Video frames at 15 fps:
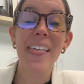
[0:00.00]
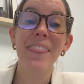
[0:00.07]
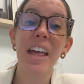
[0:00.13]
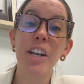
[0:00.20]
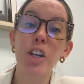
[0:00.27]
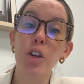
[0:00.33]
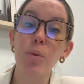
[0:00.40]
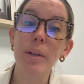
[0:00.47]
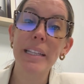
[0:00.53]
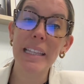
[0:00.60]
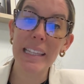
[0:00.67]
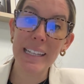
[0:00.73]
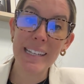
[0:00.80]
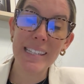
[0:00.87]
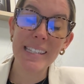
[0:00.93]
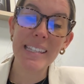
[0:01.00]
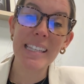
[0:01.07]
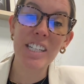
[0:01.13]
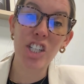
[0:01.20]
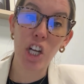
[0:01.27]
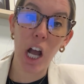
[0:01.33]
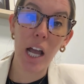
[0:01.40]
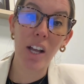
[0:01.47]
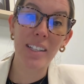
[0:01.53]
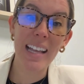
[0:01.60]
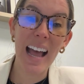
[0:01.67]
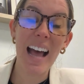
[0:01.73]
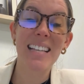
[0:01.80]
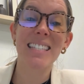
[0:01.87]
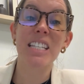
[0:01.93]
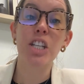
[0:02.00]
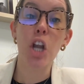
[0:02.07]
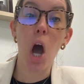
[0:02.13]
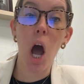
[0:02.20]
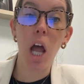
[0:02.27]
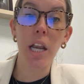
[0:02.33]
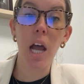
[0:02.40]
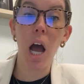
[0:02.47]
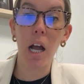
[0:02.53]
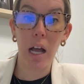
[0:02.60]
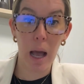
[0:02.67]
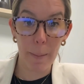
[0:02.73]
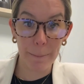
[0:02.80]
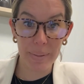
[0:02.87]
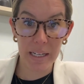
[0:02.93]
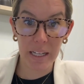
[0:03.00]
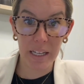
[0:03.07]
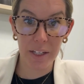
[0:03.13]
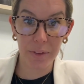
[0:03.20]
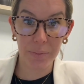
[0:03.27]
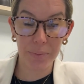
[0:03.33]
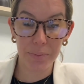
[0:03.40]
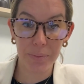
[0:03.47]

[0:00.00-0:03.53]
then you would list the child as non-accompanying.